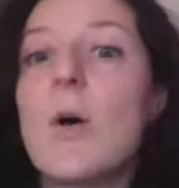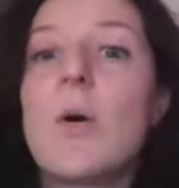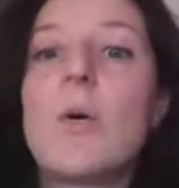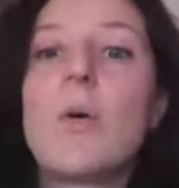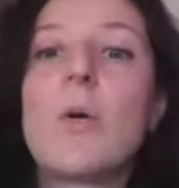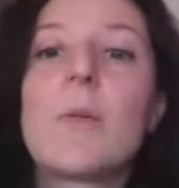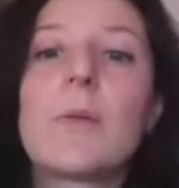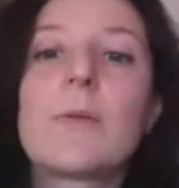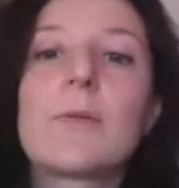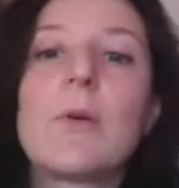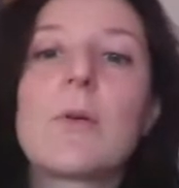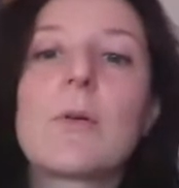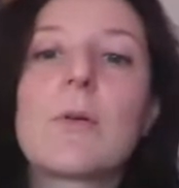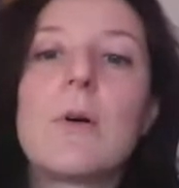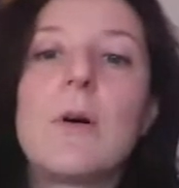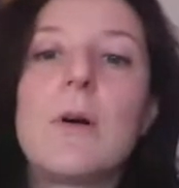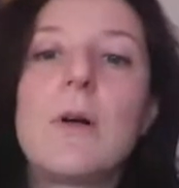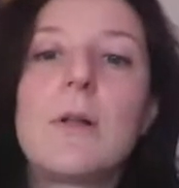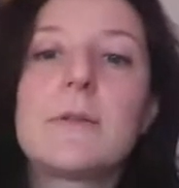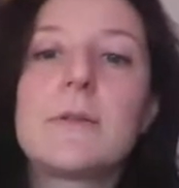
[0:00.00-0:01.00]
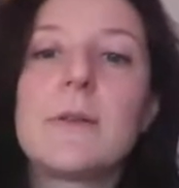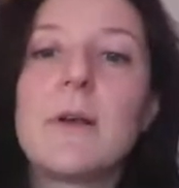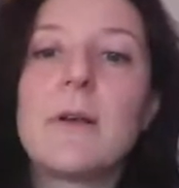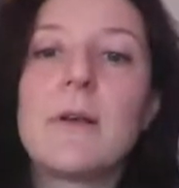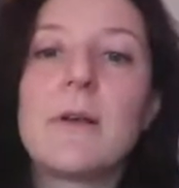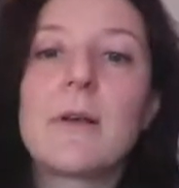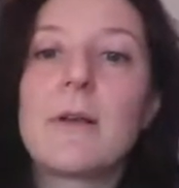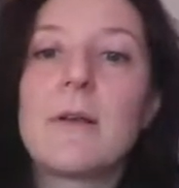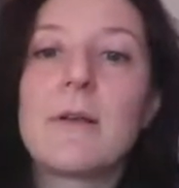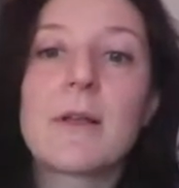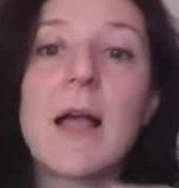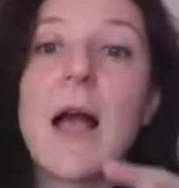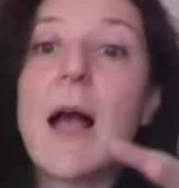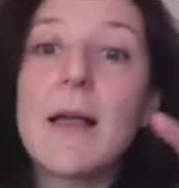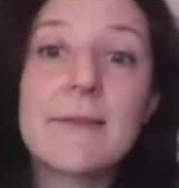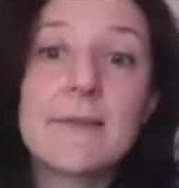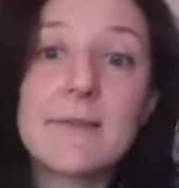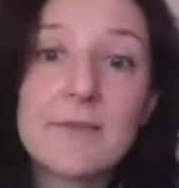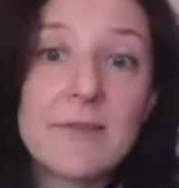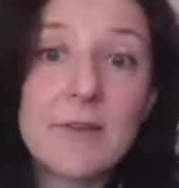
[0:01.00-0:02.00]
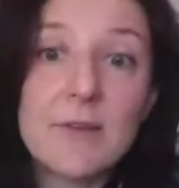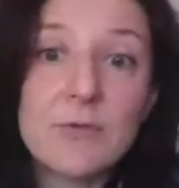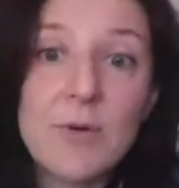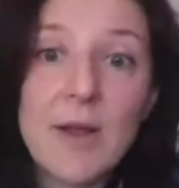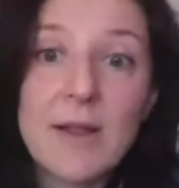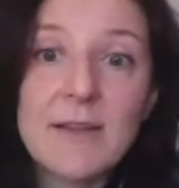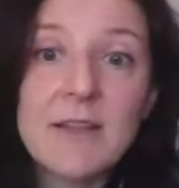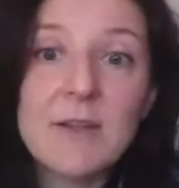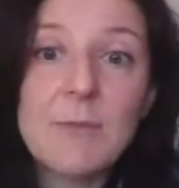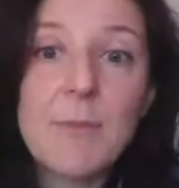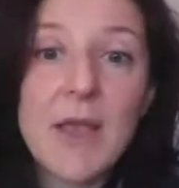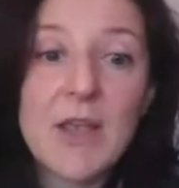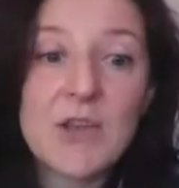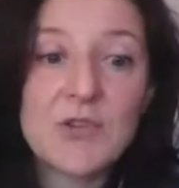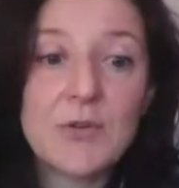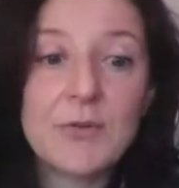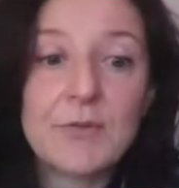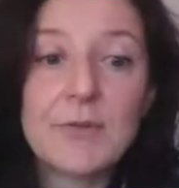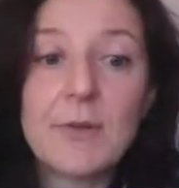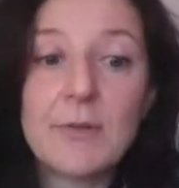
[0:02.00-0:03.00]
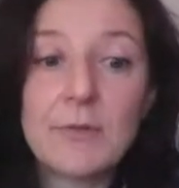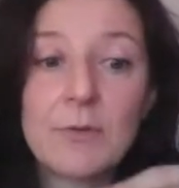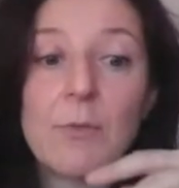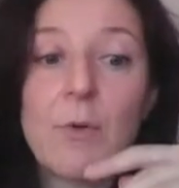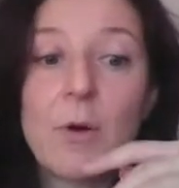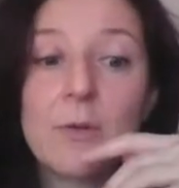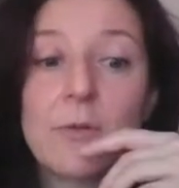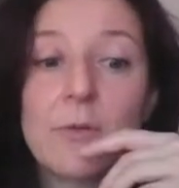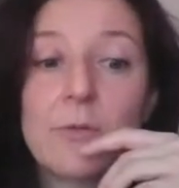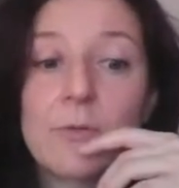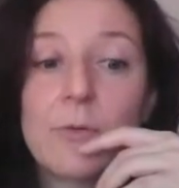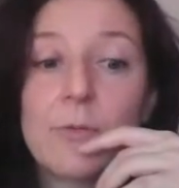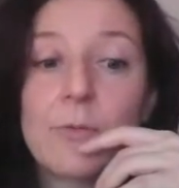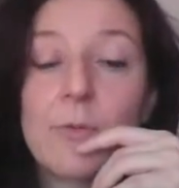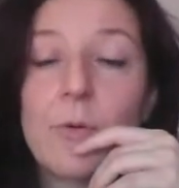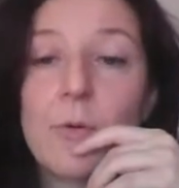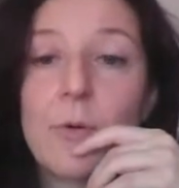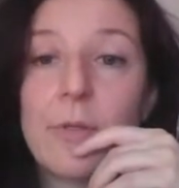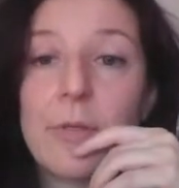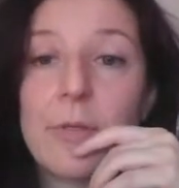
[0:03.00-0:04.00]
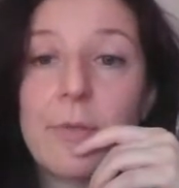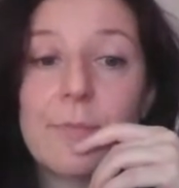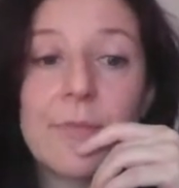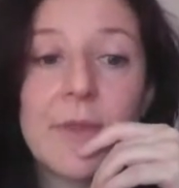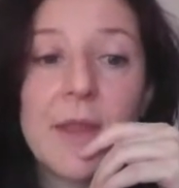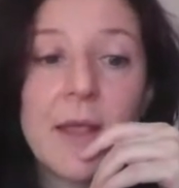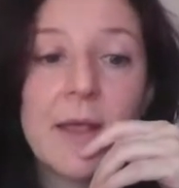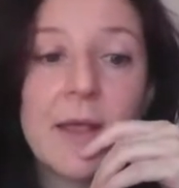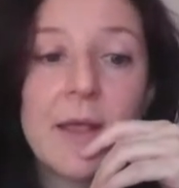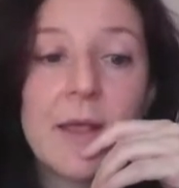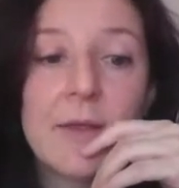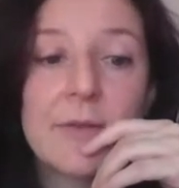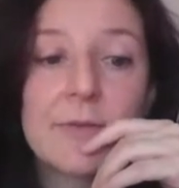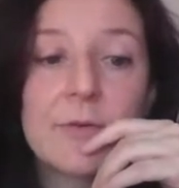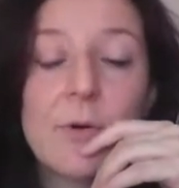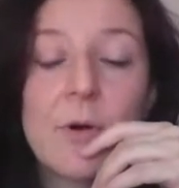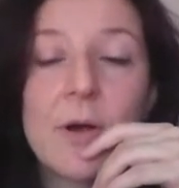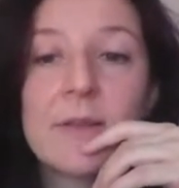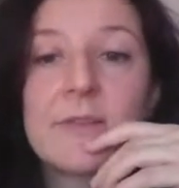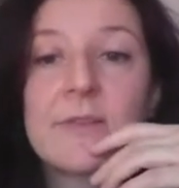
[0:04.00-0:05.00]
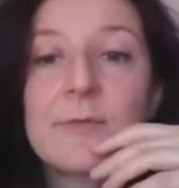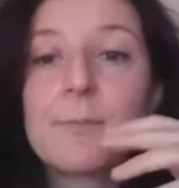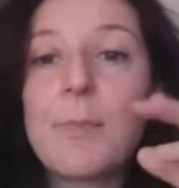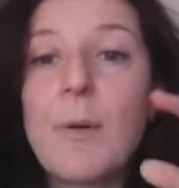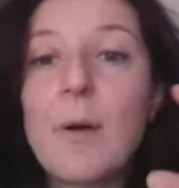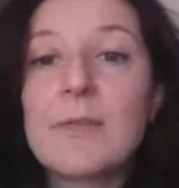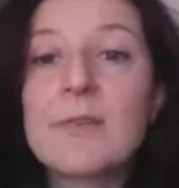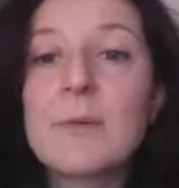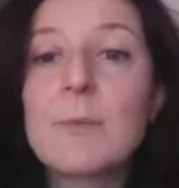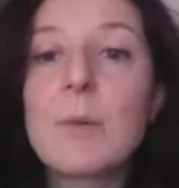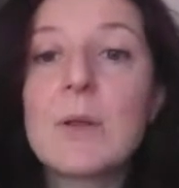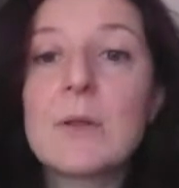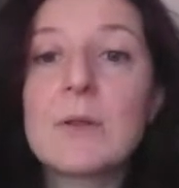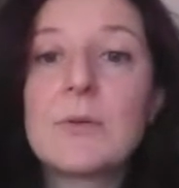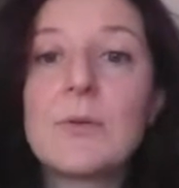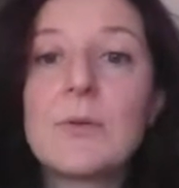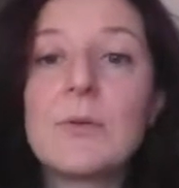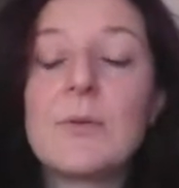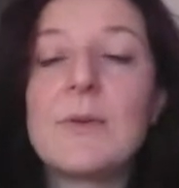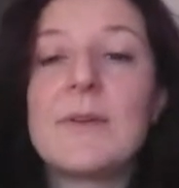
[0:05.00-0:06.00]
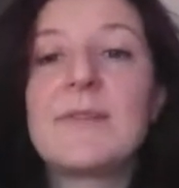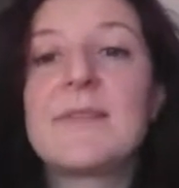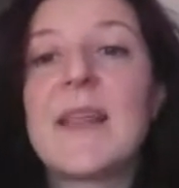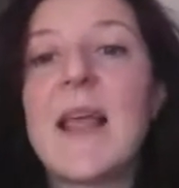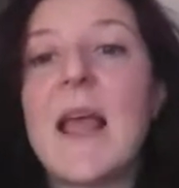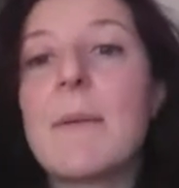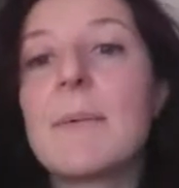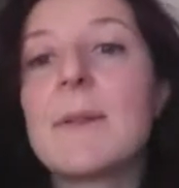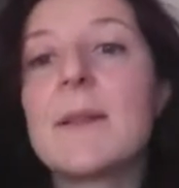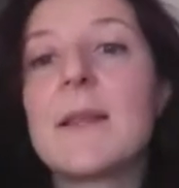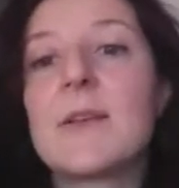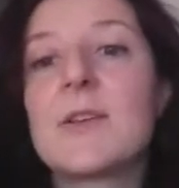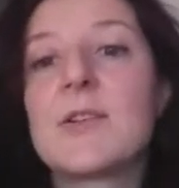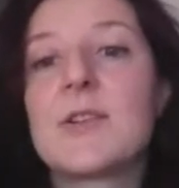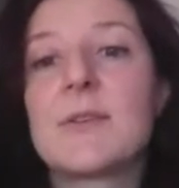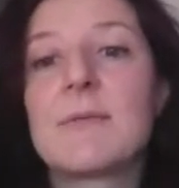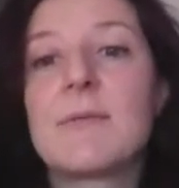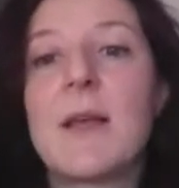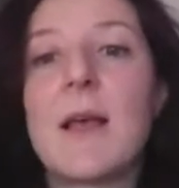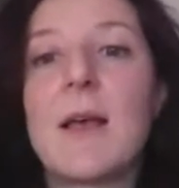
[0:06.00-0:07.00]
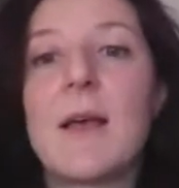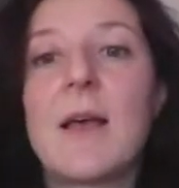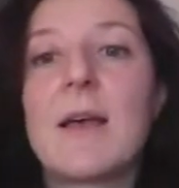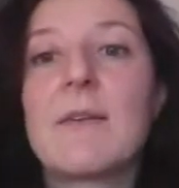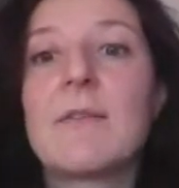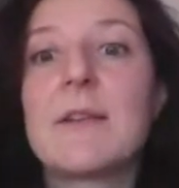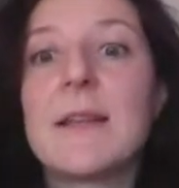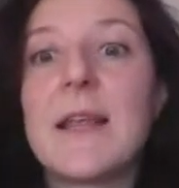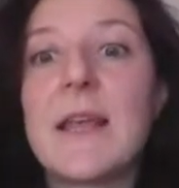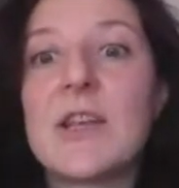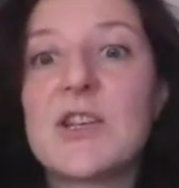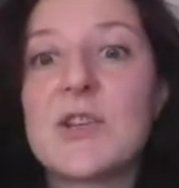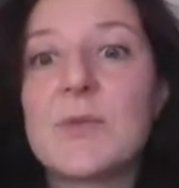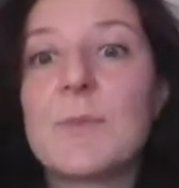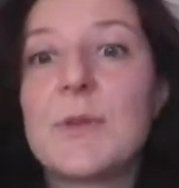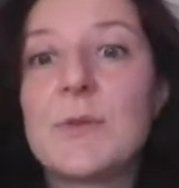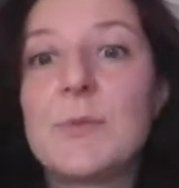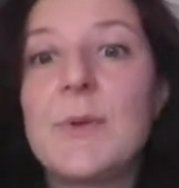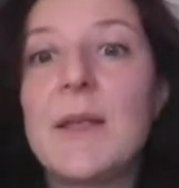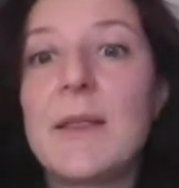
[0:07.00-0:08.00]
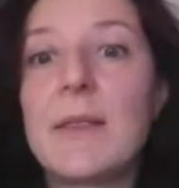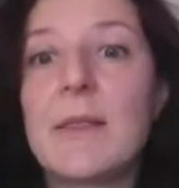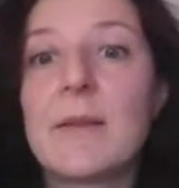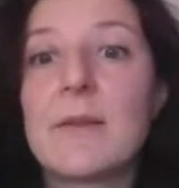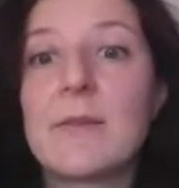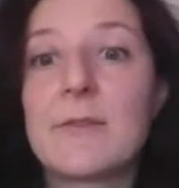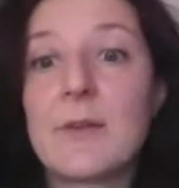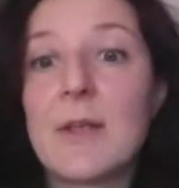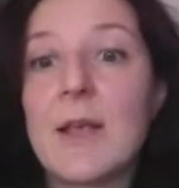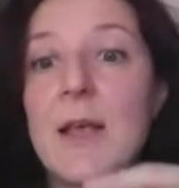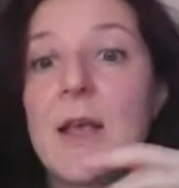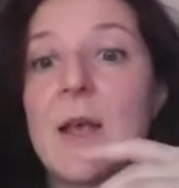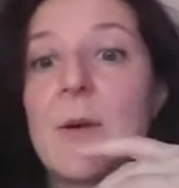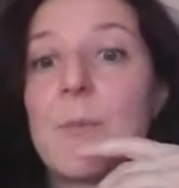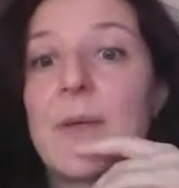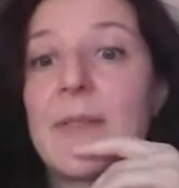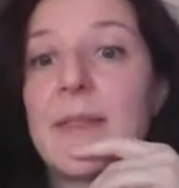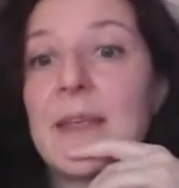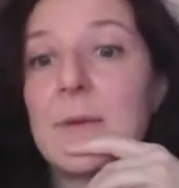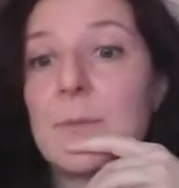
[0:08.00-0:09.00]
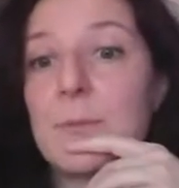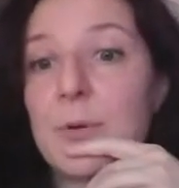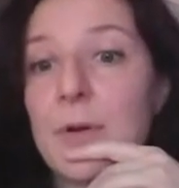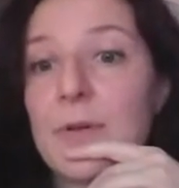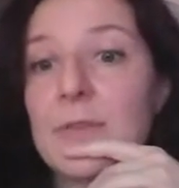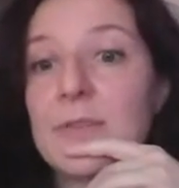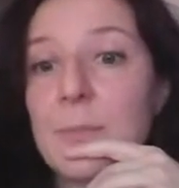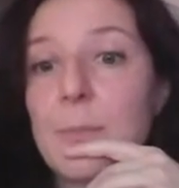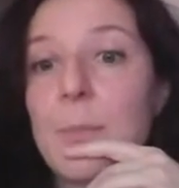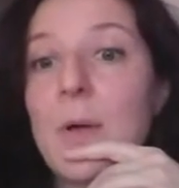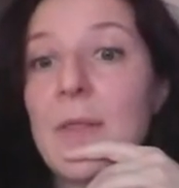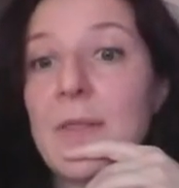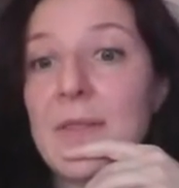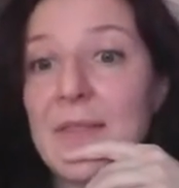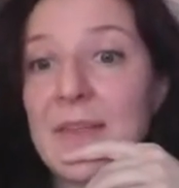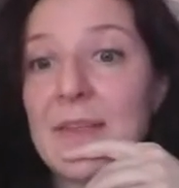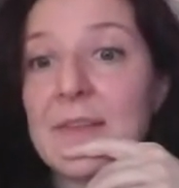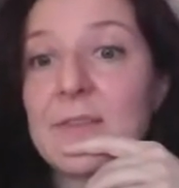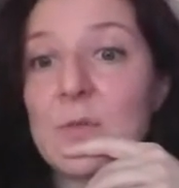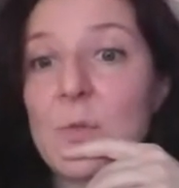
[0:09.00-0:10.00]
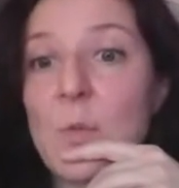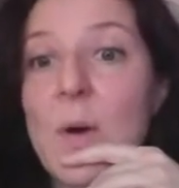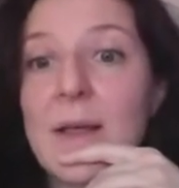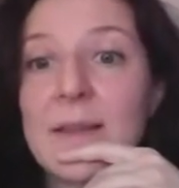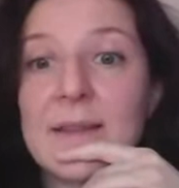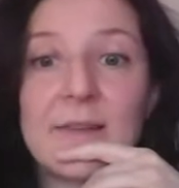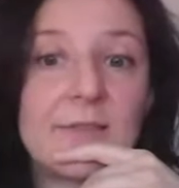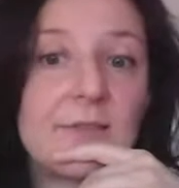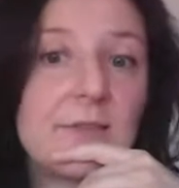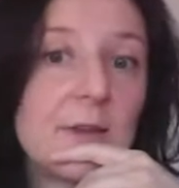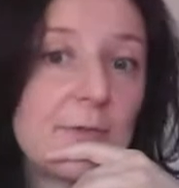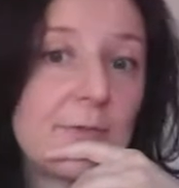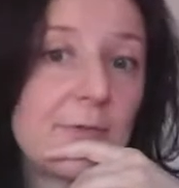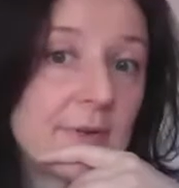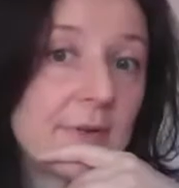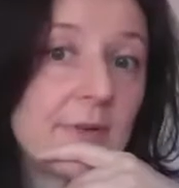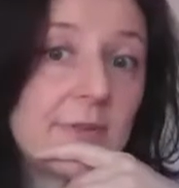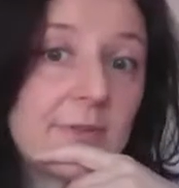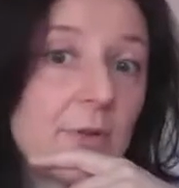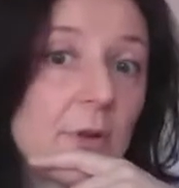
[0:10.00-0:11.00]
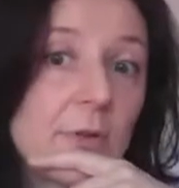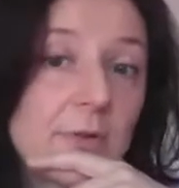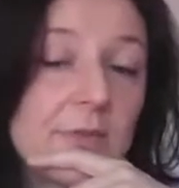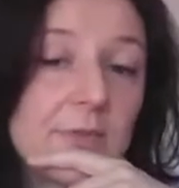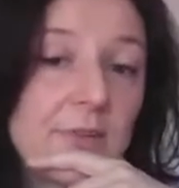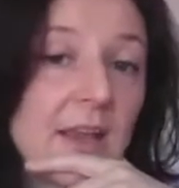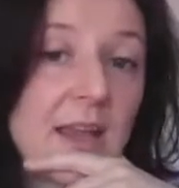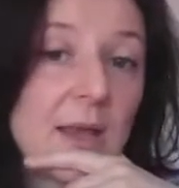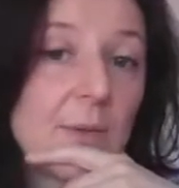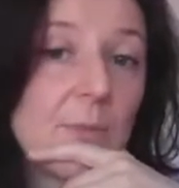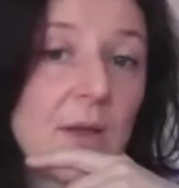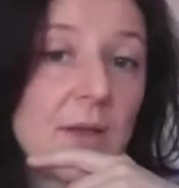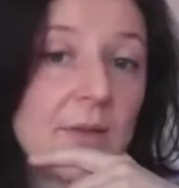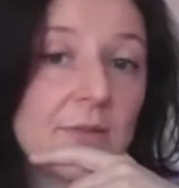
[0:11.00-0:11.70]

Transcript: or the so-called Katz centrality measures, and so on and so forth. So it's possible to establish a relation between this, but in principle, this one is different. It's not the same